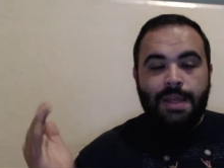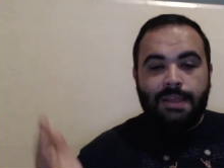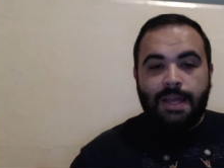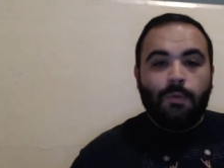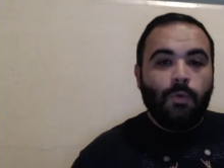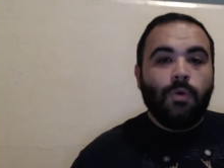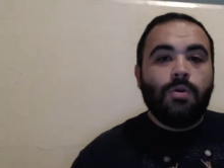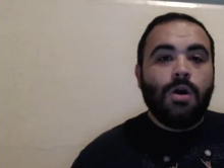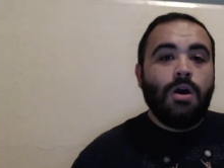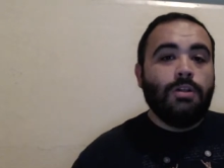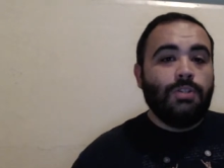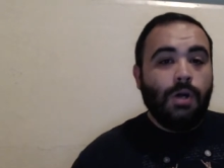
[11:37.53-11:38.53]
that will
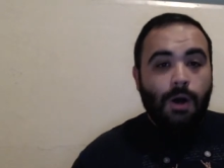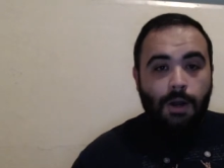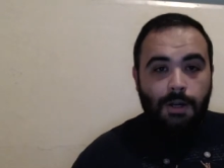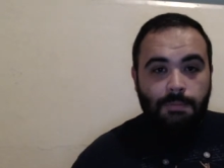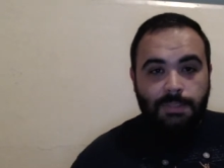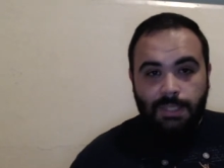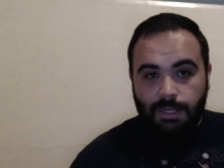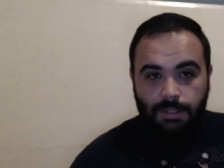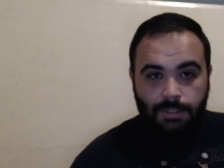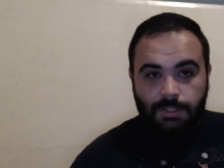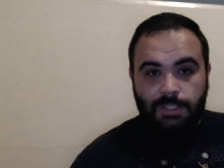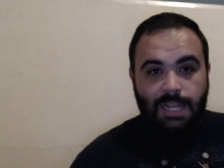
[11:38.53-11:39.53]
cause harm to
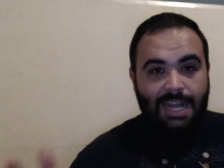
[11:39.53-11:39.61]
others